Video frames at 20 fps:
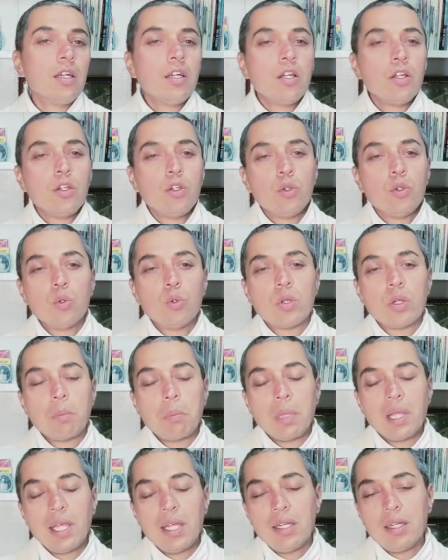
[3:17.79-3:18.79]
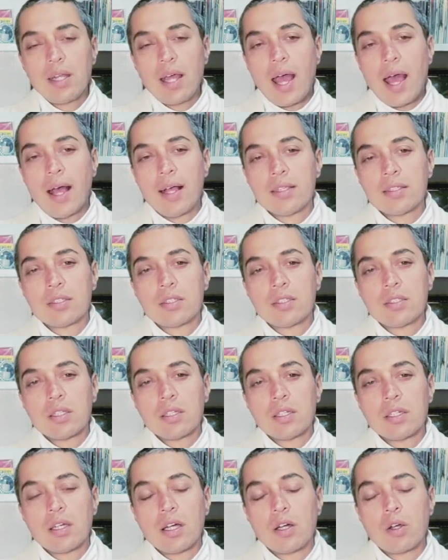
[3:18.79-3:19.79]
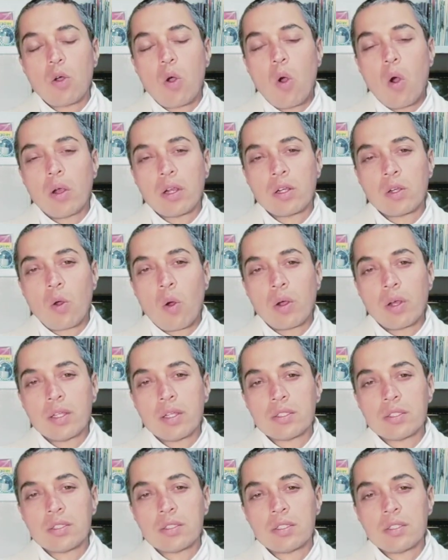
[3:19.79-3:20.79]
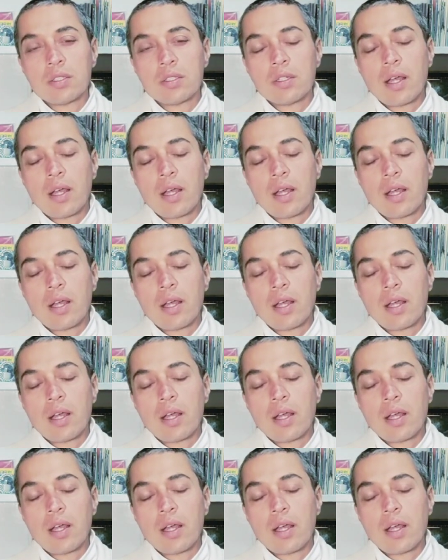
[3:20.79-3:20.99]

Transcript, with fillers: you remained as a god and goddess.